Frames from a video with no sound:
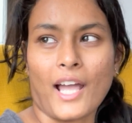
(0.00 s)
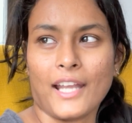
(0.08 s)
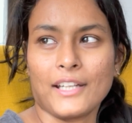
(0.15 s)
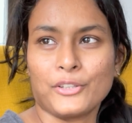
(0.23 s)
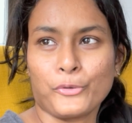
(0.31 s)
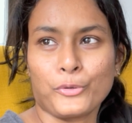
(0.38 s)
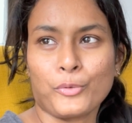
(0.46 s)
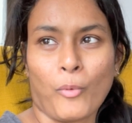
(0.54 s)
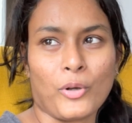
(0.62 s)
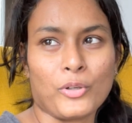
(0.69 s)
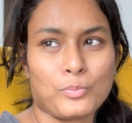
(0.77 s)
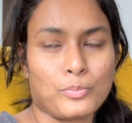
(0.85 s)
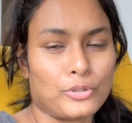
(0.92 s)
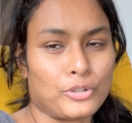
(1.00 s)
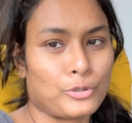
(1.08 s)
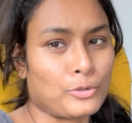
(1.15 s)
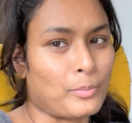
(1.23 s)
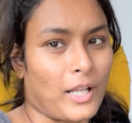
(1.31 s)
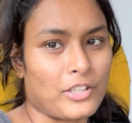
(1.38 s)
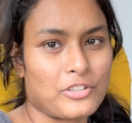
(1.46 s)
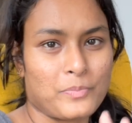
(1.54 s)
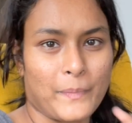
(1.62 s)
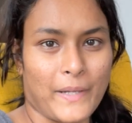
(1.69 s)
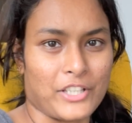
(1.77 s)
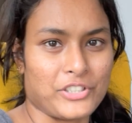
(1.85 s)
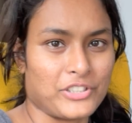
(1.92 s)
I don't want to put too much
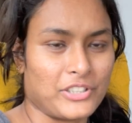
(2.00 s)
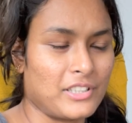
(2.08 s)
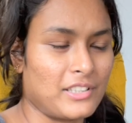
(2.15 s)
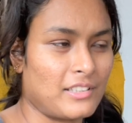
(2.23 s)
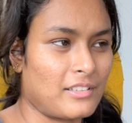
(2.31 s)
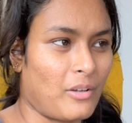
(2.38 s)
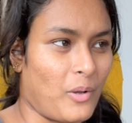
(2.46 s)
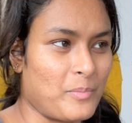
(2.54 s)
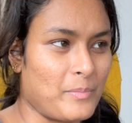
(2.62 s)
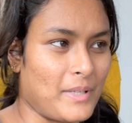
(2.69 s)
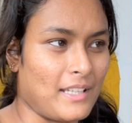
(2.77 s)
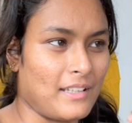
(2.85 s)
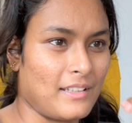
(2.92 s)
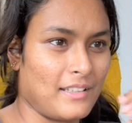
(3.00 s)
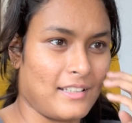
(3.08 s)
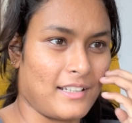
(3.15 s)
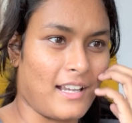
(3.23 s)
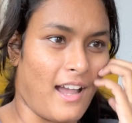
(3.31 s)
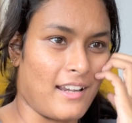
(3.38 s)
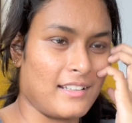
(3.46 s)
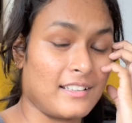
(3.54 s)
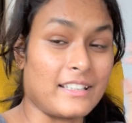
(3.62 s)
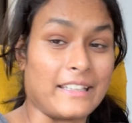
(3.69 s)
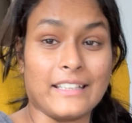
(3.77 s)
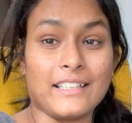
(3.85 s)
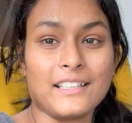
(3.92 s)
pressure on me regarding
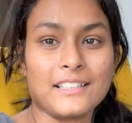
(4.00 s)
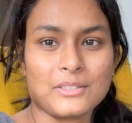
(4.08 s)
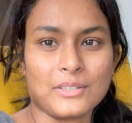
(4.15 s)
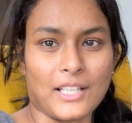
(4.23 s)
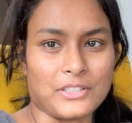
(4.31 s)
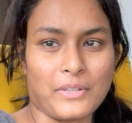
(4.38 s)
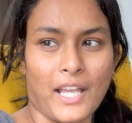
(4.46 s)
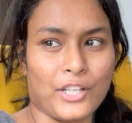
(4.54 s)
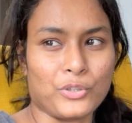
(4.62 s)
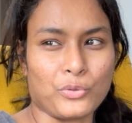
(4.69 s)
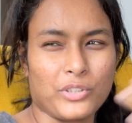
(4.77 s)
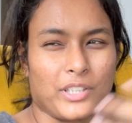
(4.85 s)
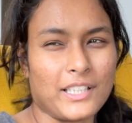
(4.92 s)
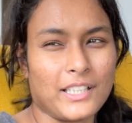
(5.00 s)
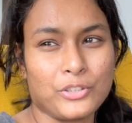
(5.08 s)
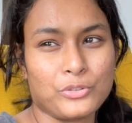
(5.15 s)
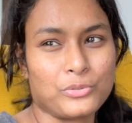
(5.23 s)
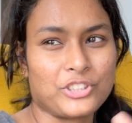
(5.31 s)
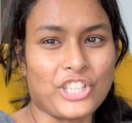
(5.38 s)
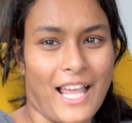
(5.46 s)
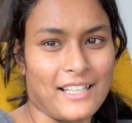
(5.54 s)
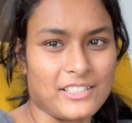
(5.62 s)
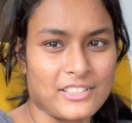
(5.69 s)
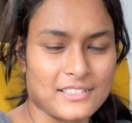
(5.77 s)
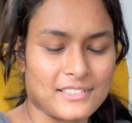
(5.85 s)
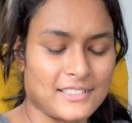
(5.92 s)
reading, so that's why I don't really do
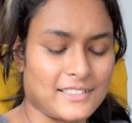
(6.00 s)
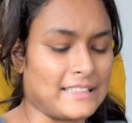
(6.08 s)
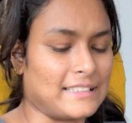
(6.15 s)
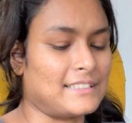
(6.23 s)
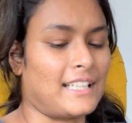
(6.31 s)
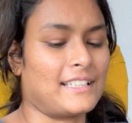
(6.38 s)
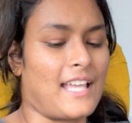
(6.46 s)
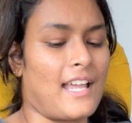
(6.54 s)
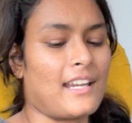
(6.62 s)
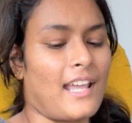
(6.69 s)
challenges and things like that.